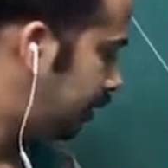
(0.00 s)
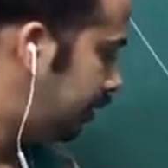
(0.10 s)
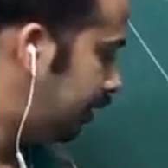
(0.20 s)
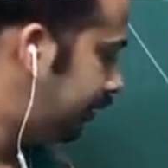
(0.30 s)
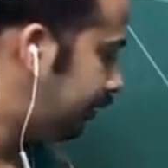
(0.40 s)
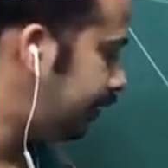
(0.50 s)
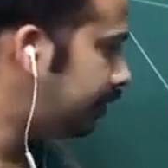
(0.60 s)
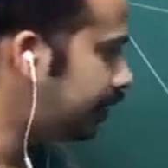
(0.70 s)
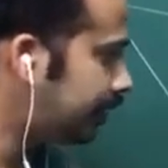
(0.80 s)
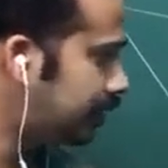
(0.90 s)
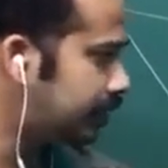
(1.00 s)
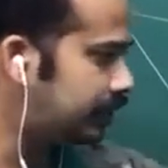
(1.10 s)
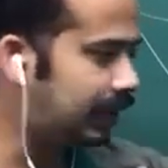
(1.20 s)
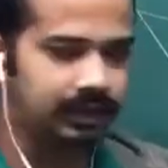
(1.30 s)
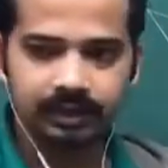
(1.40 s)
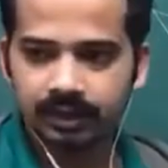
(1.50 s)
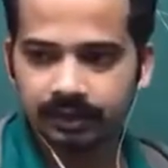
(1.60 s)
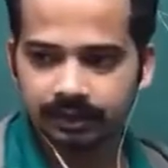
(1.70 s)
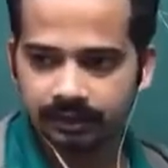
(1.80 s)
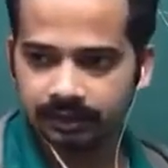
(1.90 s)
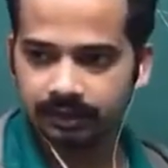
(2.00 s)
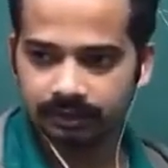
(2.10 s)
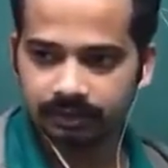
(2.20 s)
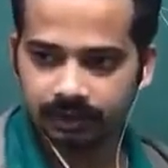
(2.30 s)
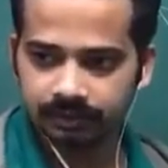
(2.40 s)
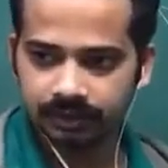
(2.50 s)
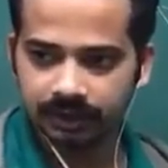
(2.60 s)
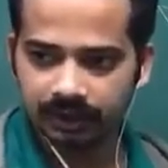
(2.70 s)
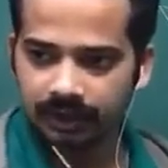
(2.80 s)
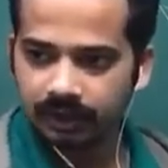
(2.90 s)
if this decreases, that increases. That's what I am saying.